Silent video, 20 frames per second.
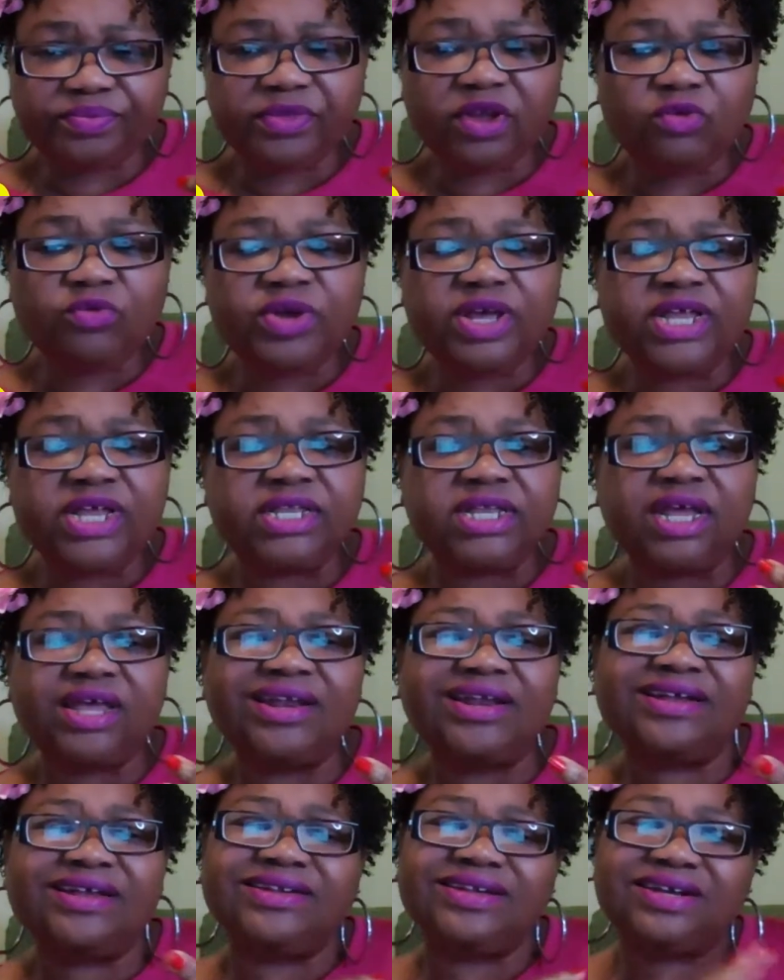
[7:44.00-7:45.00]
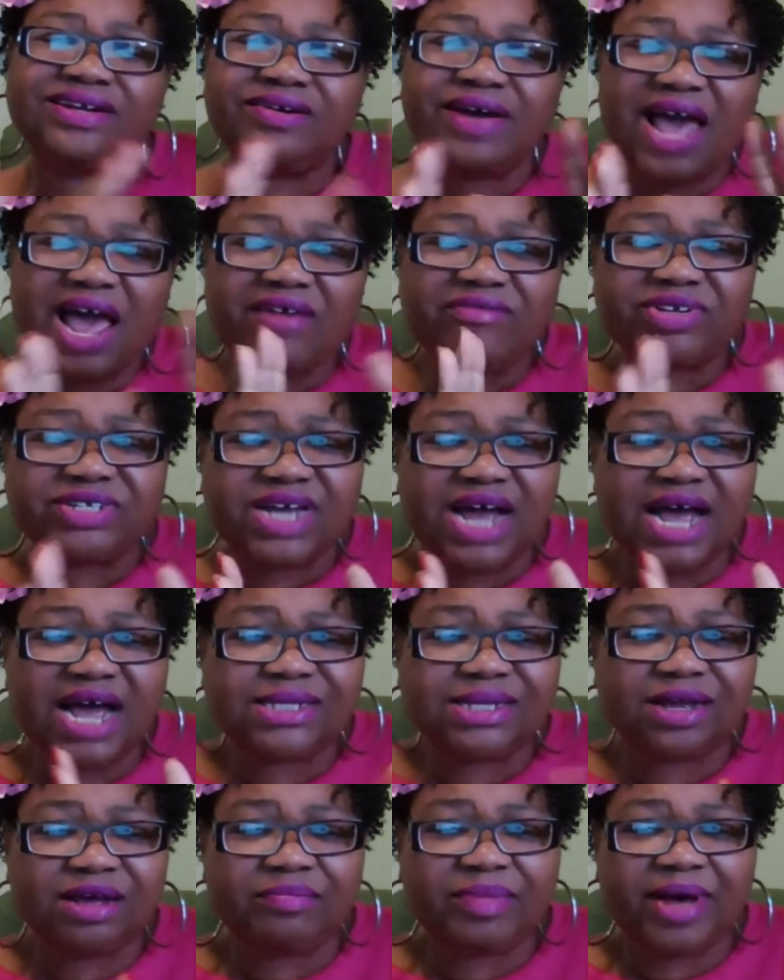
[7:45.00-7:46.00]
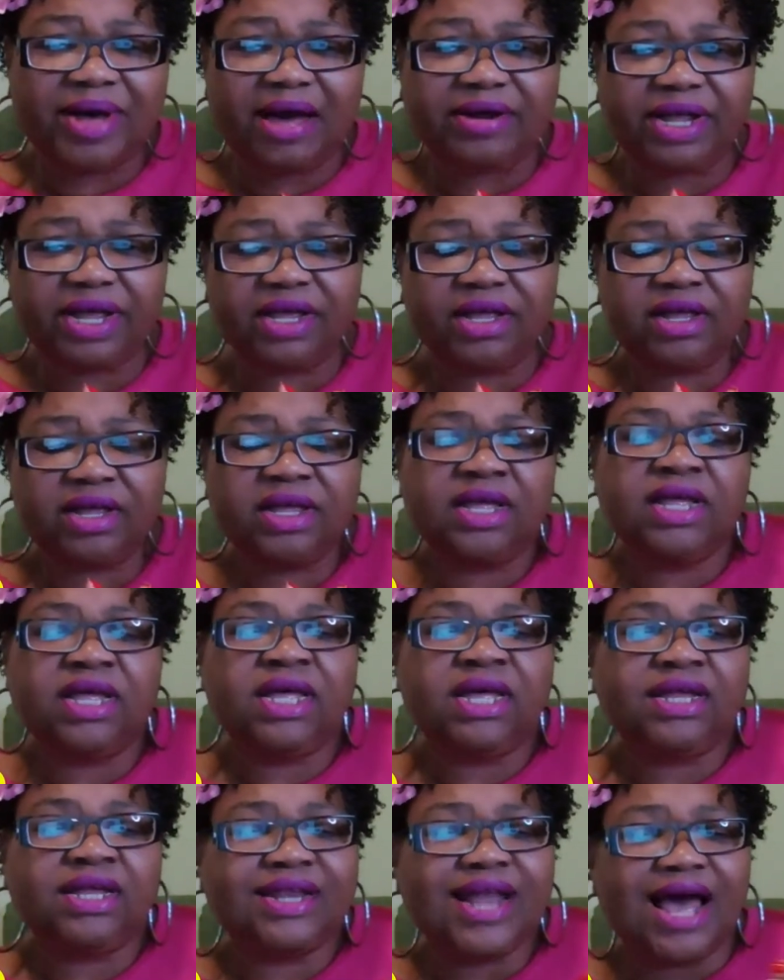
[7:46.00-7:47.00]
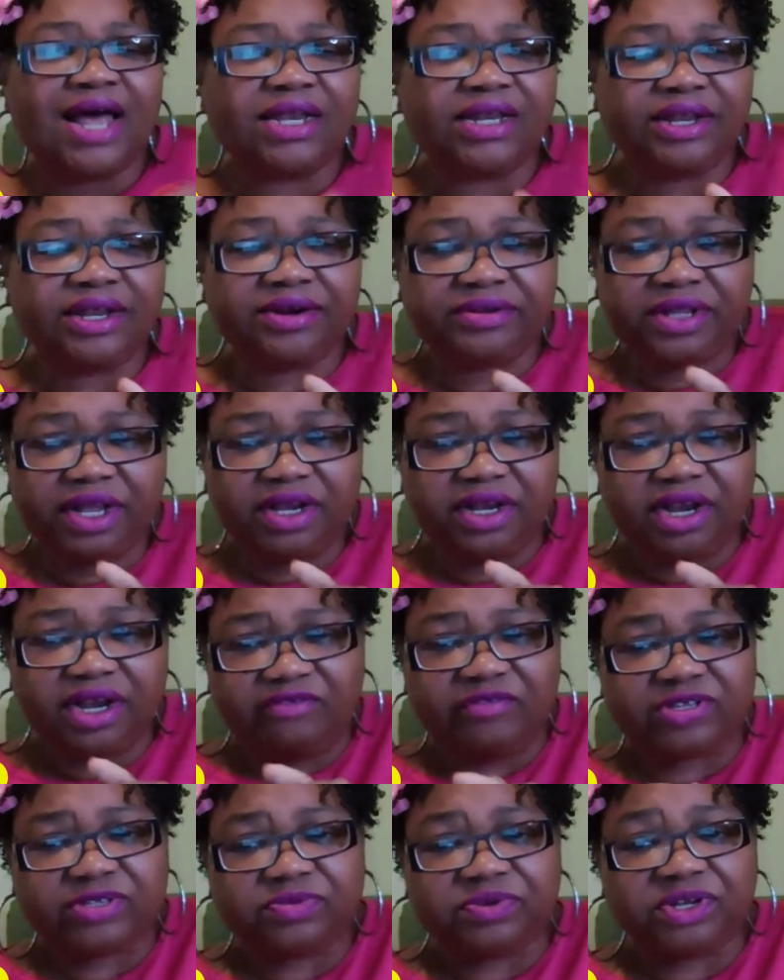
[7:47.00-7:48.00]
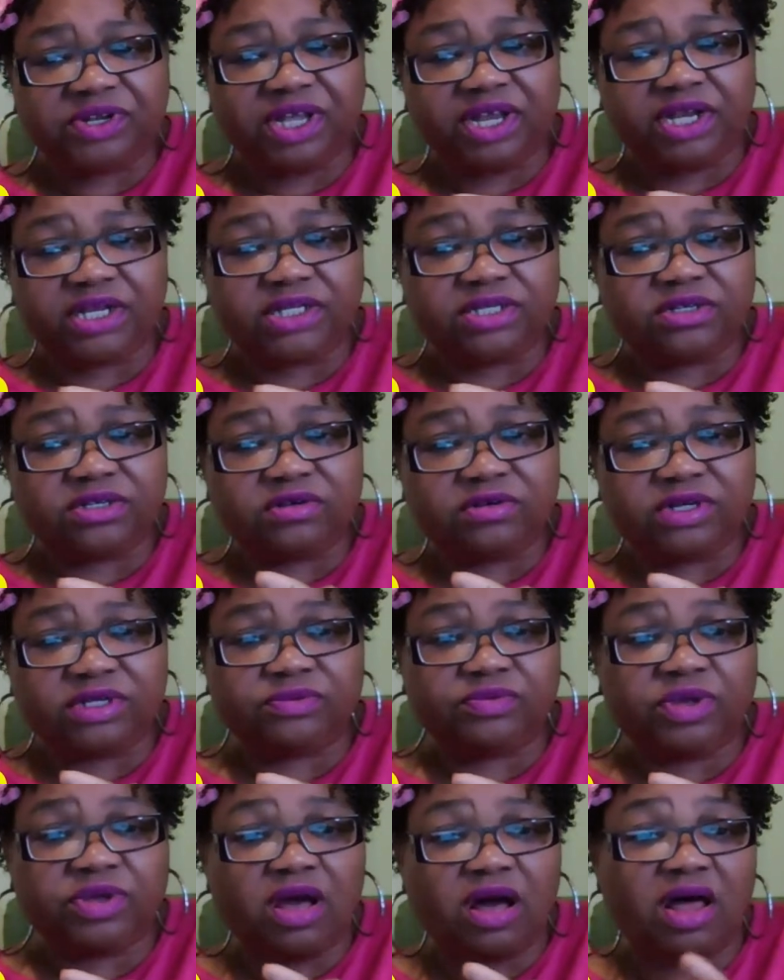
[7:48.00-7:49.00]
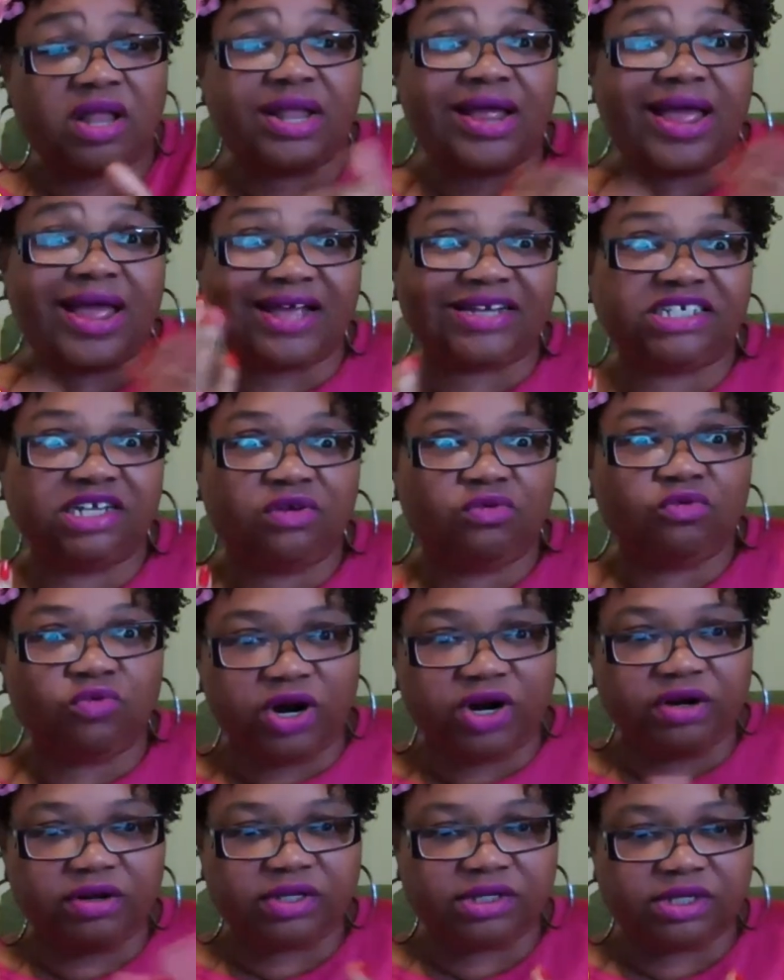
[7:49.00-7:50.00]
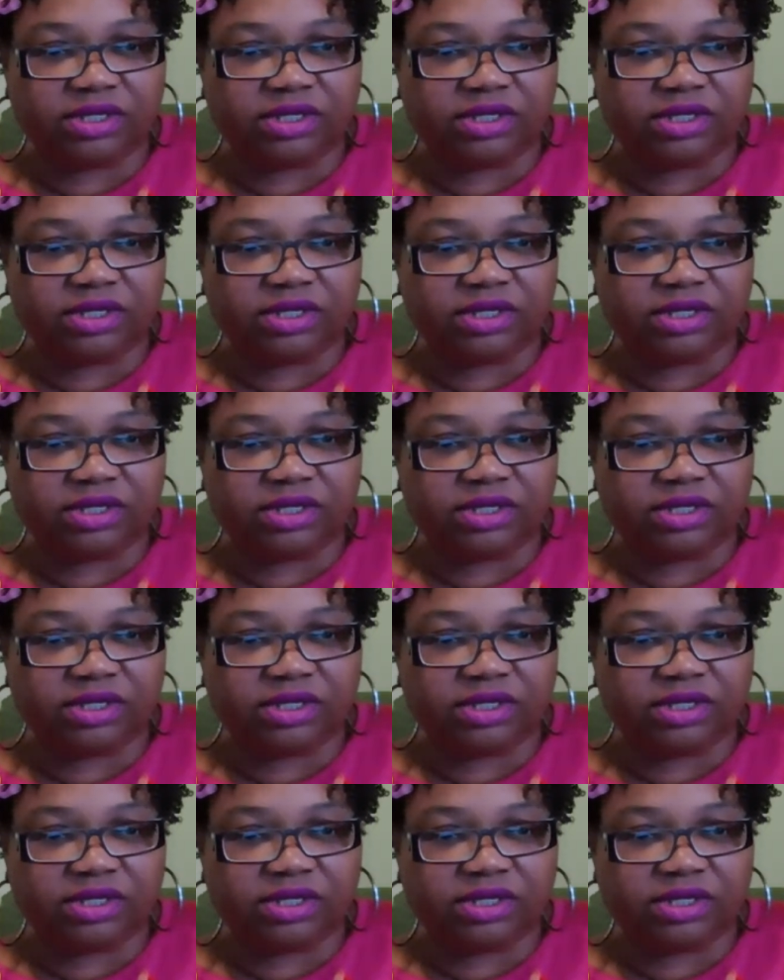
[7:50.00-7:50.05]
We did a little advertising about it, not nearly enough as we needed to because we all actually work.